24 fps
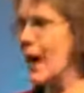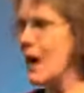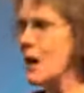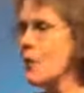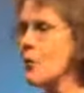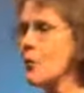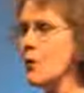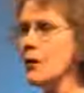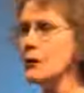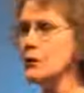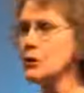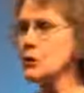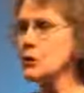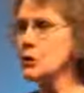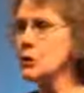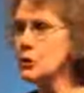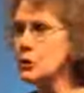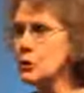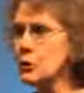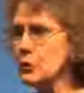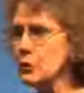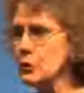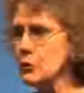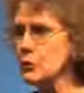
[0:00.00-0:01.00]
I want
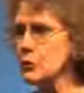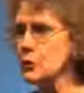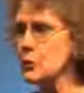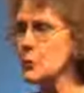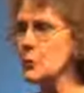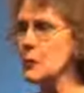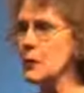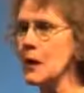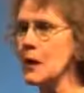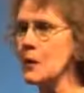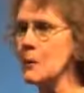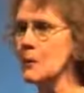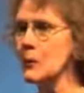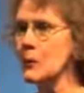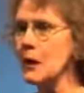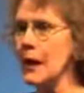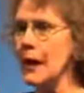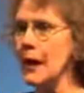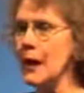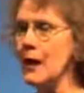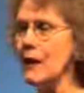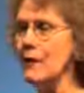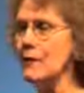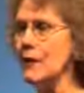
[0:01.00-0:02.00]
you to be able to
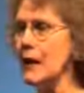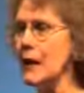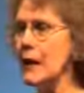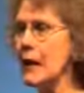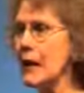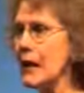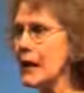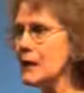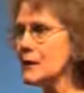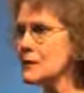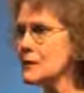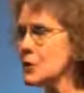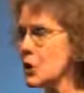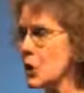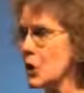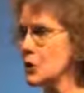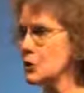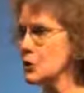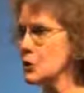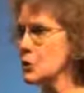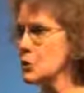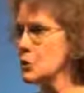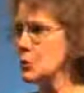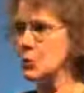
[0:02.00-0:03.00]
have a
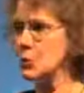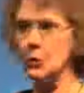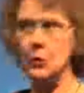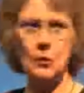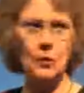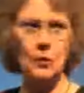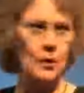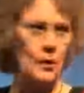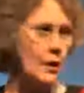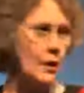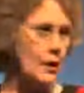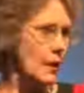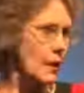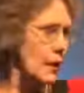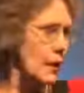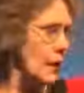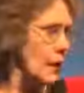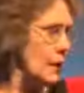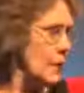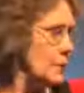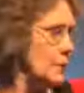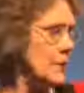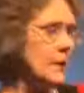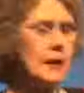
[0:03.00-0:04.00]
hands-on tool
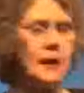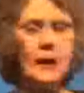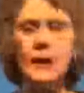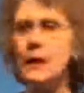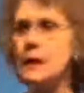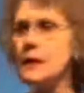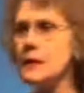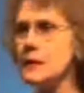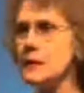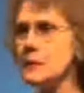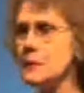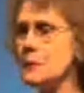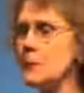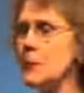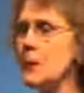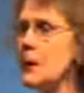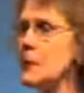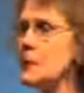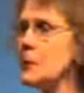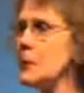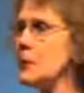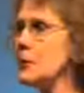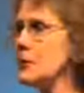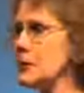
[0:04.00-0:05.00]
because
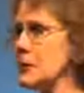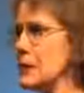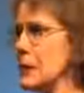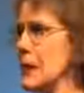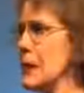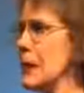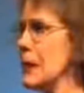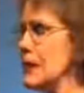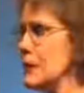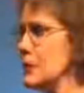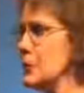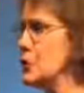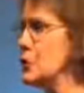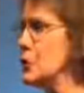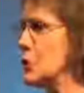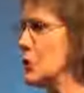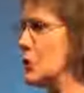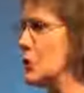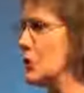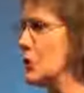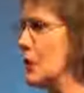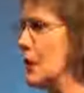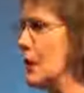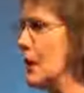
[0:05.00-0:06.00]
people tend
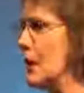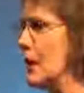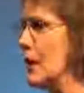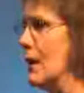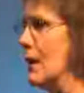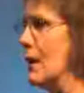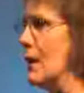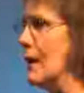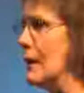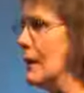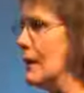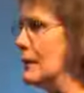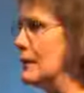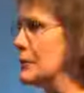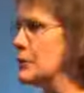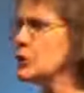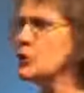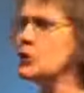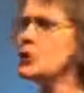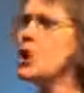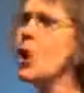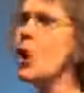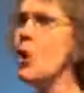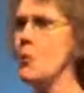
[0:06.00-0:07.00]
to
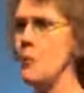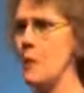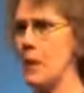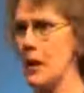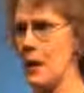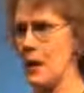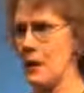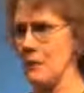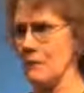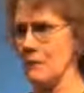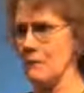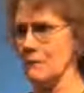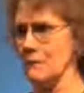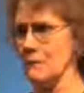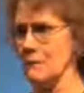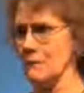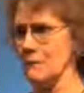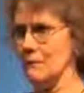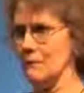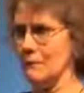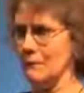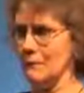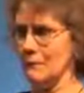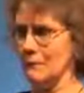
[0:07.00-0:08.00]
show me,
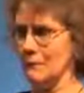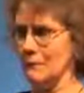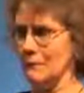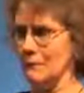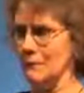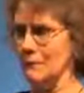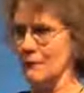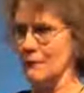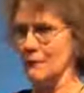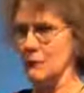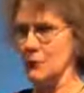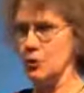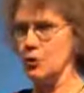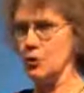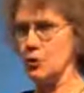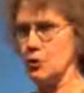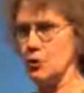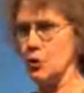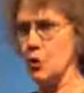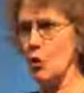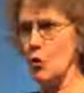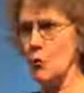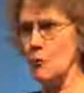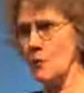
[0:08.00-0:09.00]

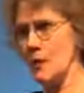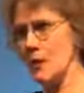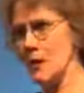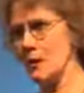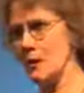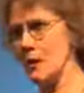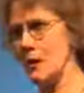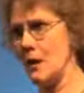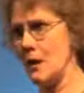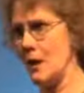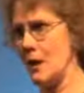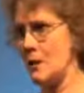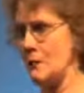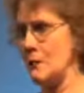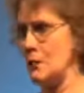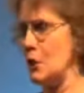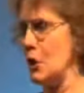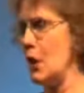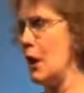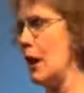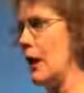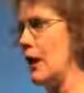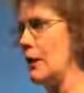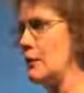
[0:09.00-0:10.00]
show me that I'm
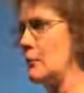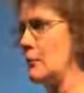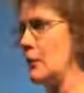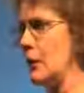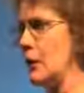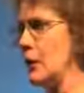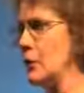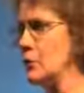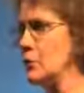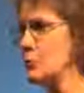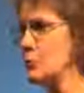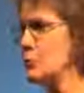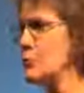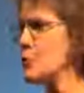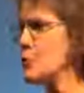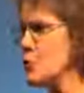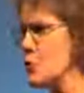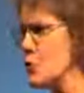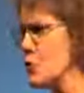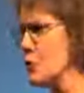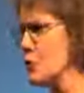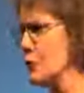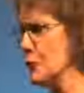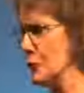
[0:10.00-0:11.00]
dehydrated,
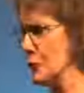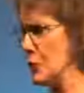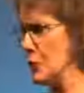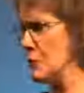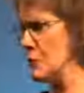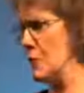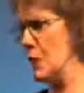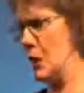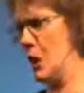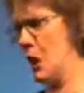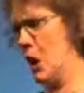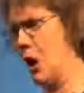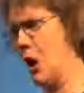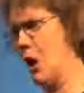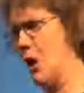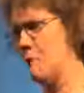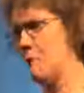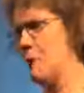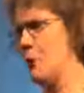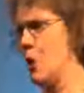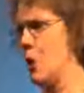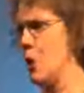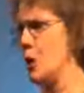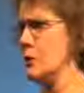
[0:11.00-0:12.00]
prove to me oh,
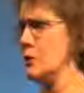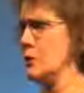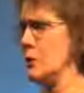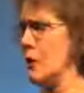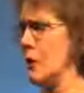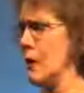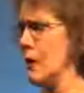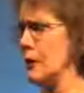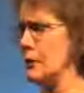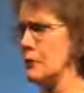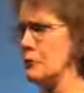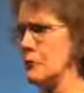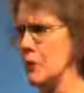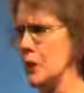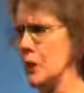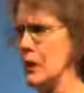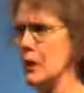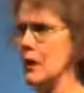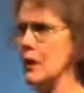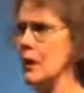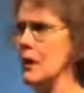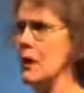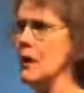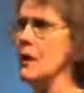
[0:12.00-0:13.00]
I'm not
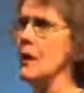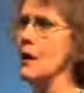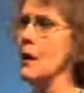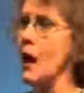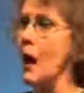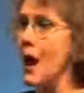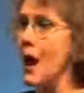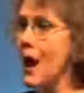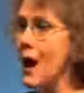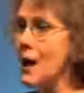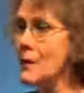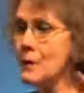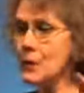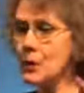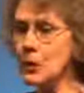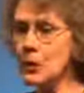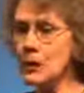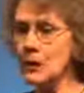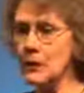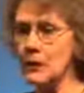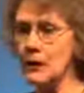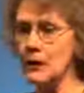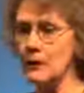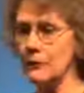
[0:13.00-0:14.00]
dehydrated. I'm
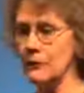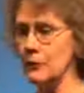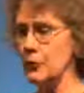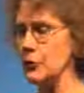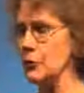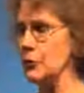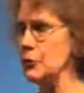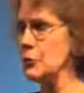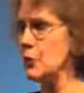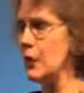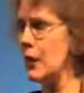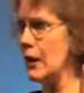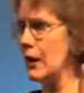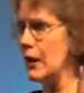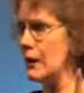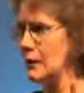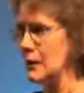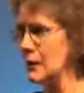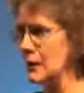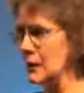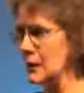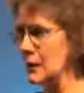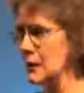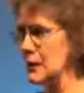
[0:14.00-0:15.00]
going to give you a
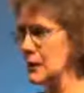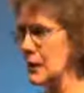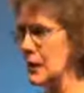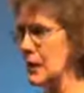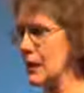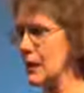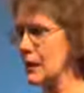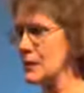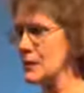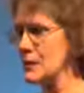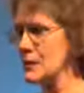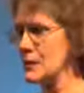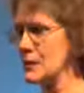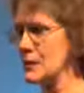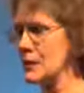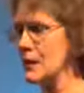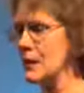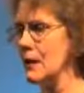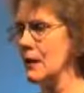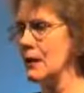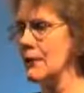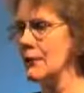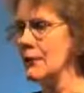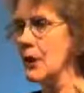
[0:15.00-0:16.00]
little test
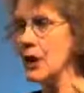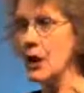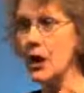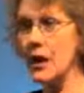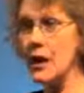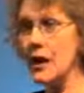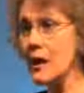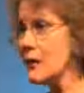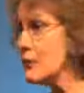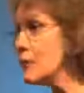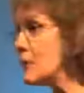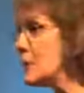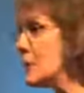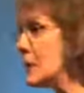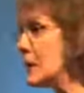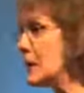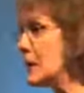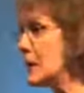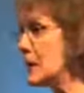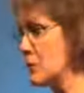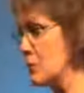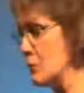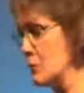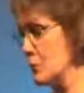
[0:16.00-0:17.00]
that
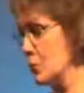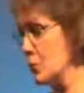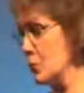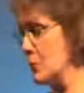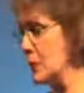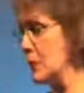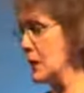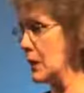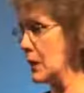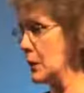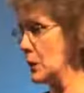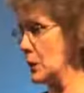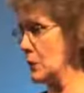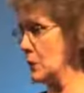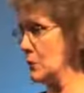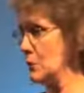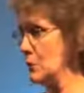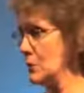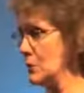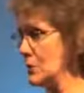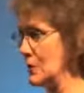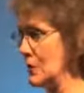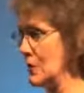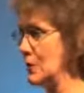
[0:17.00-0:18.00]
everybody in the room can
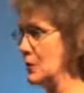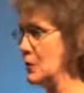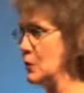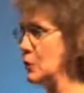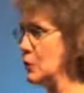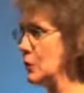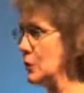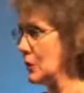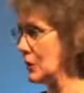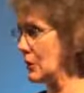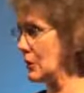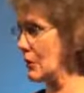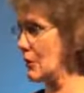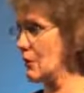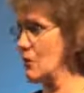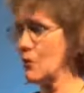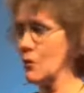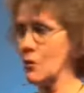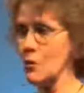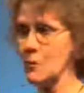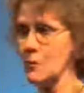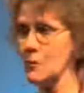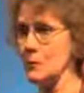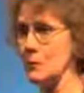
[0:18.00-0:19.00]
use, and you're going to go
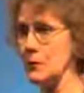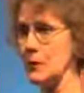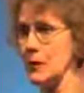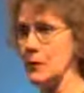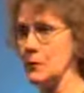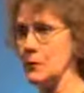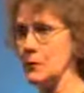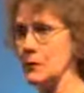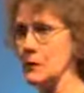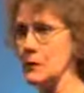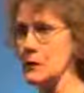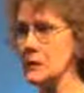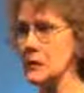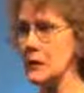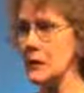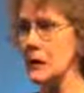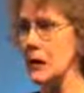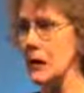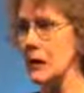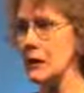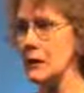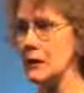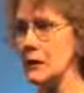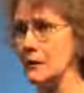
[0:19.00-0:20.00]
home and play with it
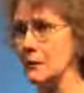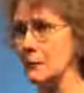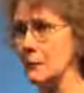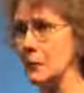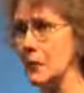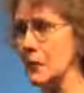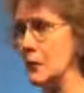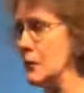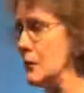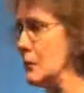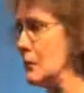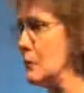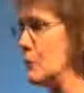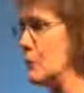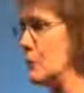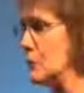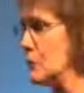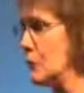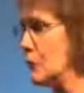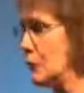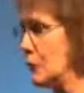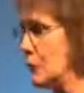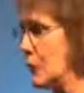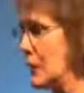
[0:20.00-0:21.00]
tonight and play with it
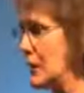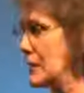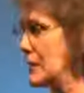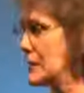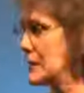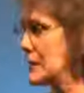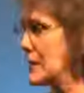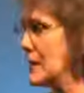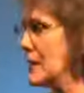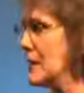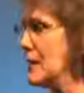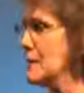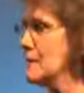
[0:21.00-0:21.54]
with your friends.